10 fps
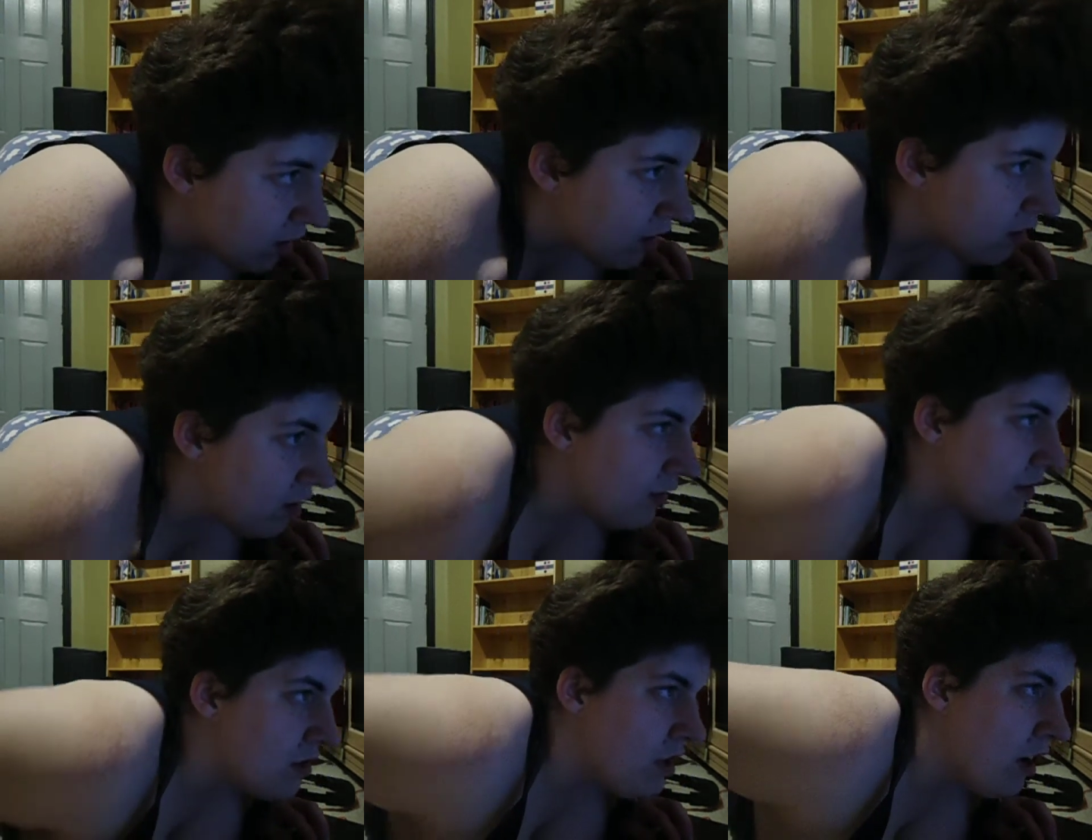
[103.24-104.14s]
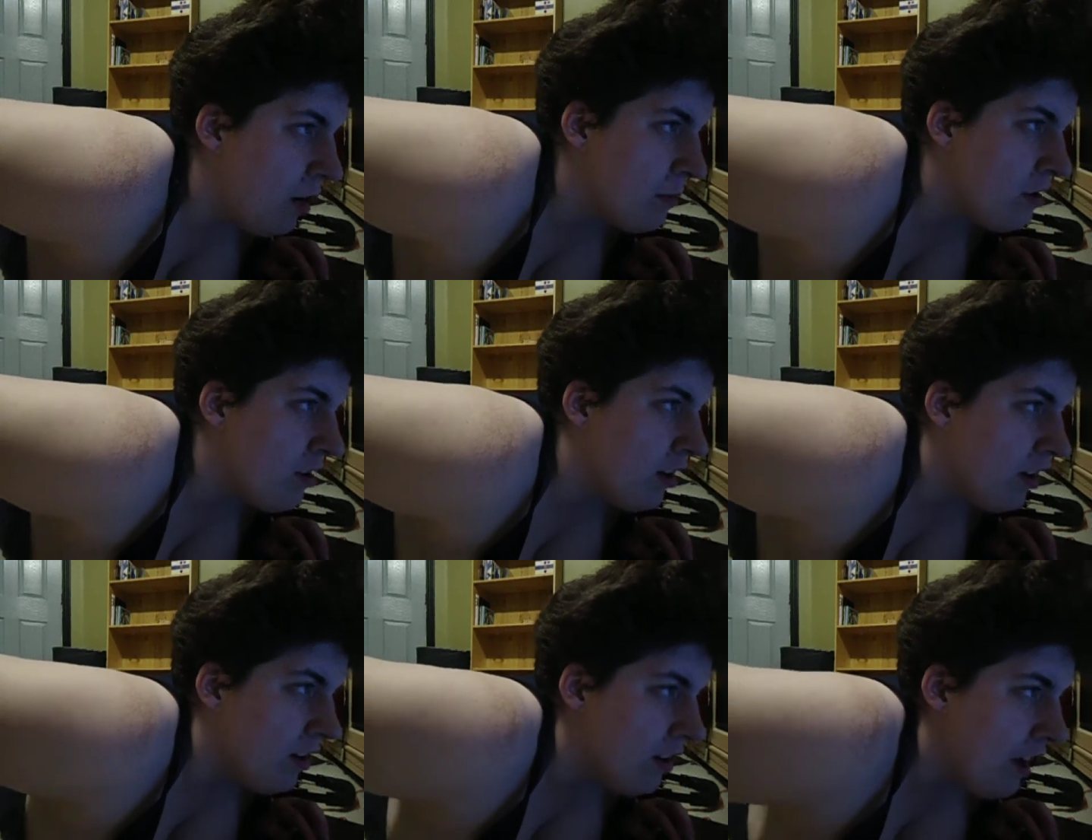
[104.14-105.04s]
I don't know if it's J-Hope and
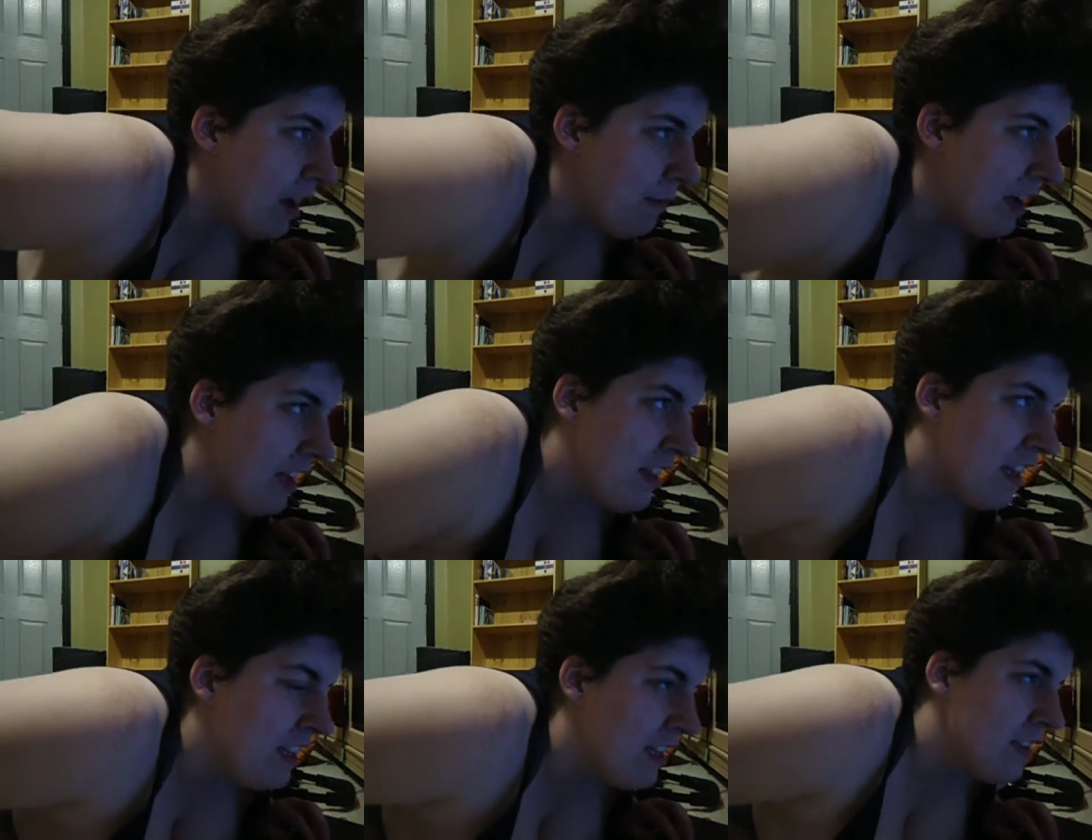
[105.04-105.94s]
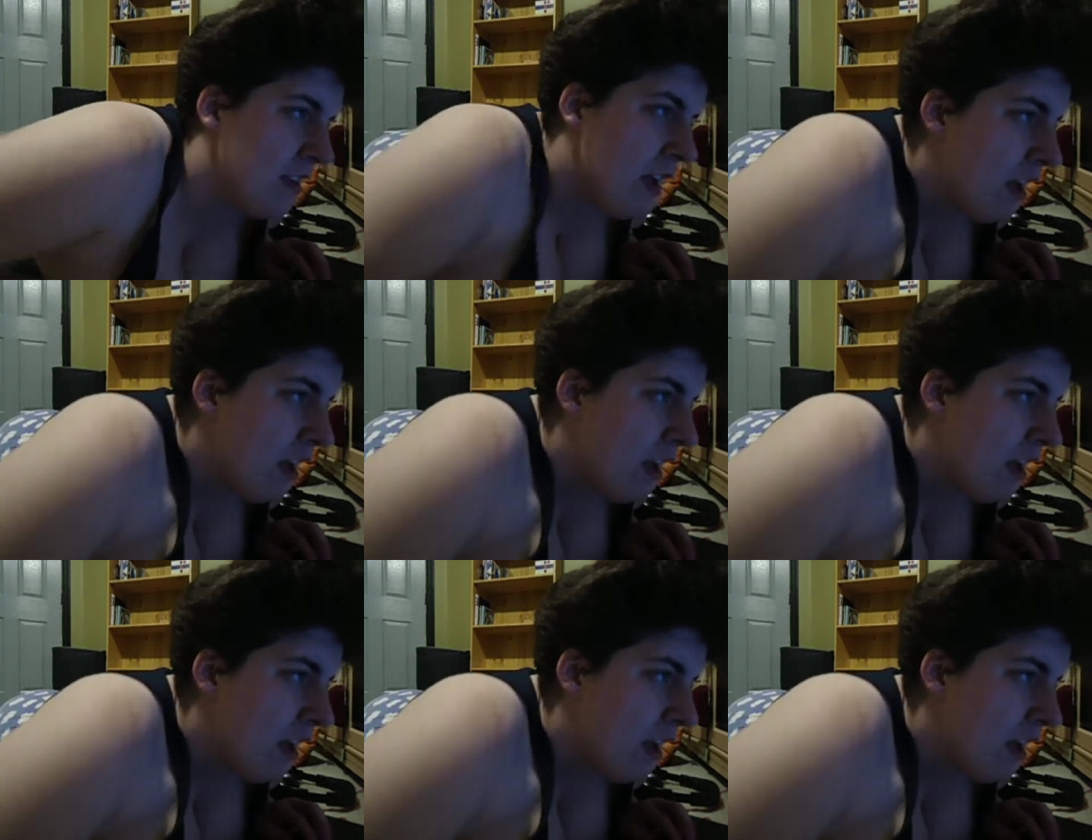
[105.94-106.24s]
Suga or not, but I think it is.